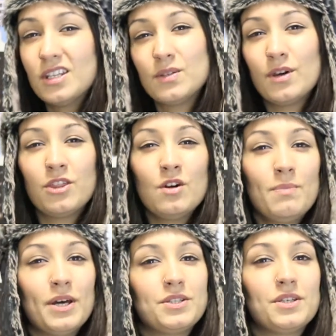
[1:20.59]
So I
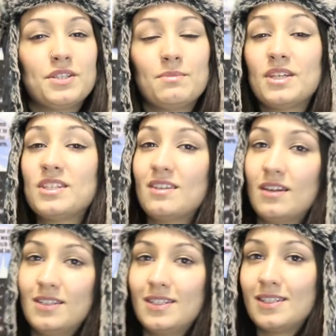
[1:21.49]
thought about doing something
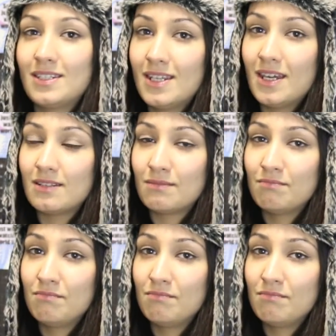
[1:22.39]
sciencey instead,